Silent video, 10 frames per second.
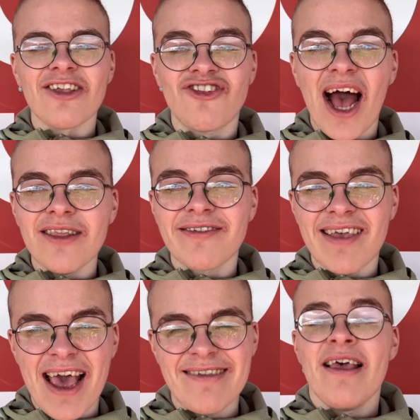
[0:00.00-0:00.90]

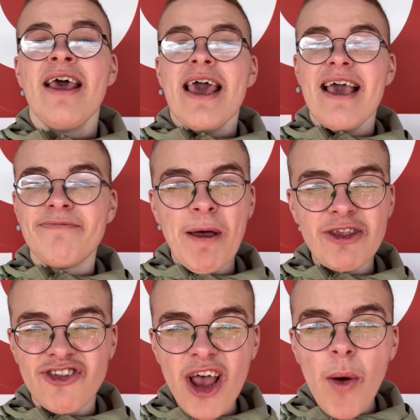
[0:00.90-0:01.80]
Chances. He's
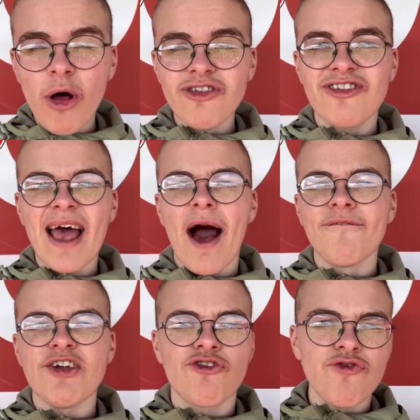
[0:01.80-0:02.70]
been so
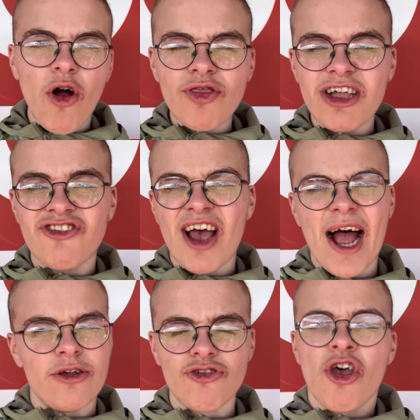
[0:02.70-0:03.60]
unselfish, run the
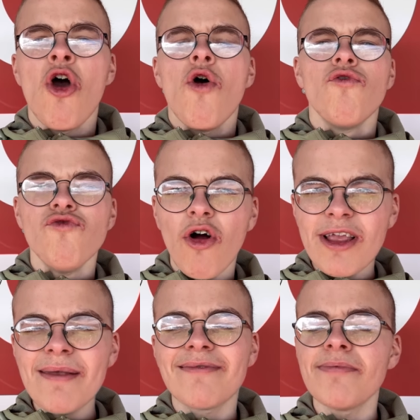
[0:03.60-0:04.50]
channel, run
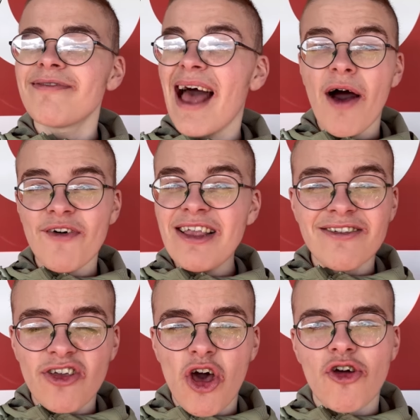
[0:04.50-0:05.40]
himself
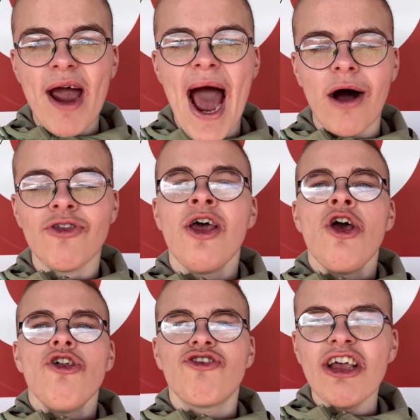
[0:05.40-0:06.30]
into the ground,
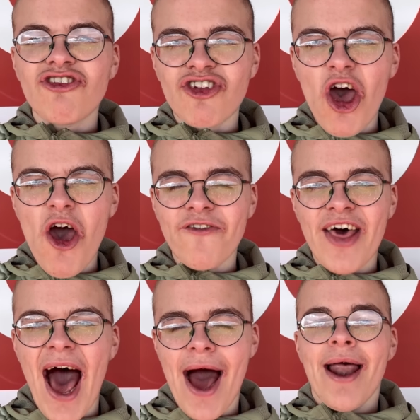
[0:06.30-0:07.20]
deserve
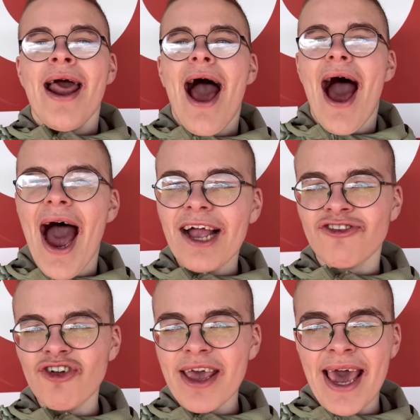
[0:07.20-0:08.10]
that.
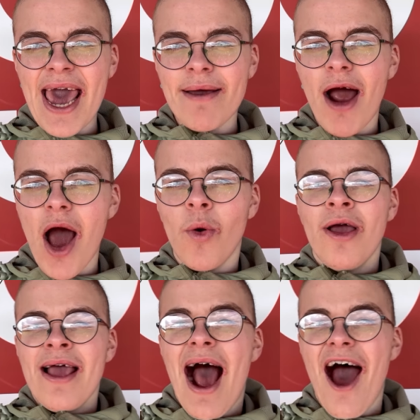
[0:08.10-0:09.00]
Hat-trick hero.
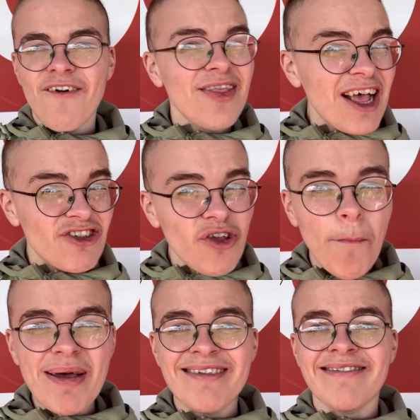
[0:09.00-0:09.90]
I mean, that's
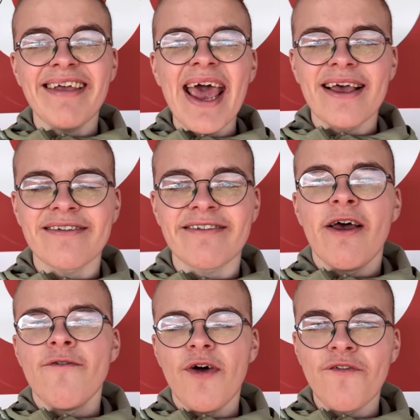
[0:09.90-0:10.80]
number 6
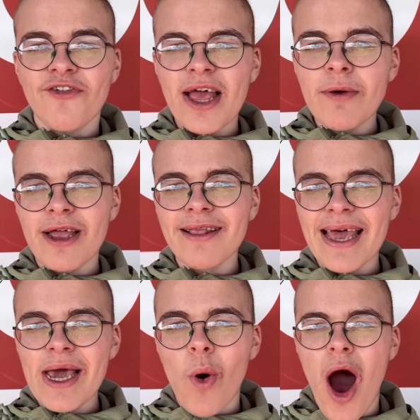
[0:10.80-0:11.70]
for Fleetwood in
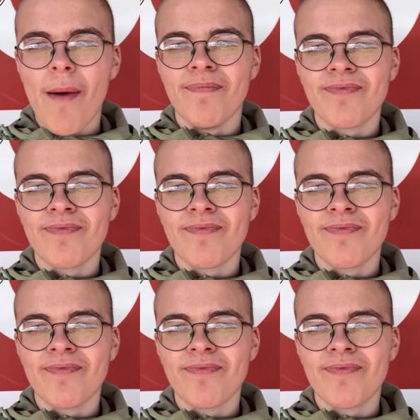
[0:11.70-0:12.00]
League One.